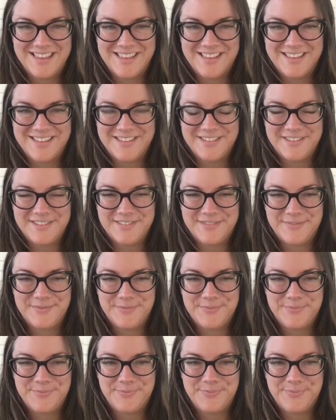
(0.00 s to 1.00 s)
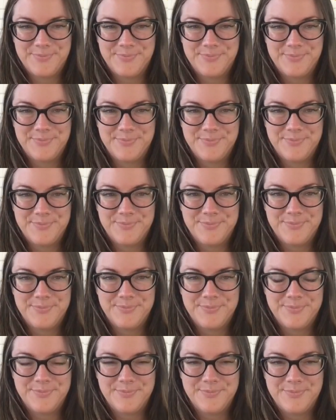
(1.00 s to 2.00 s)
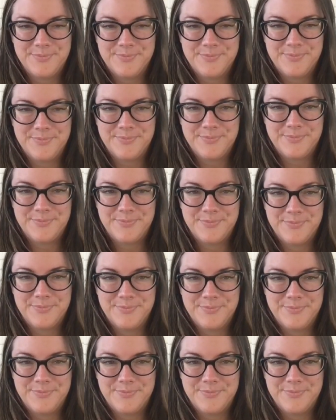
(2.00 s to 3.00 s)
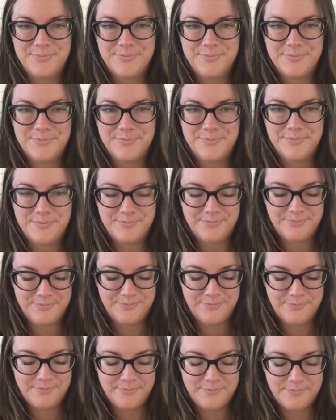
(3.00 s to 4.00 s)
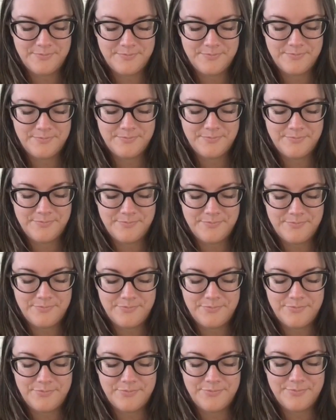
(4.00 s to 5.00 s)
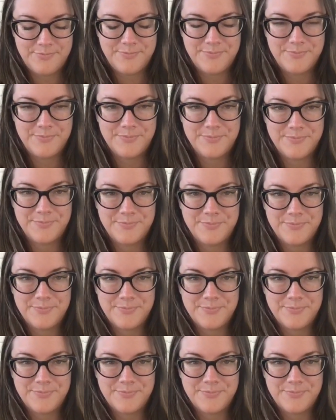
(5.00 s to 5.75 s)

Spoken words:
[no speech]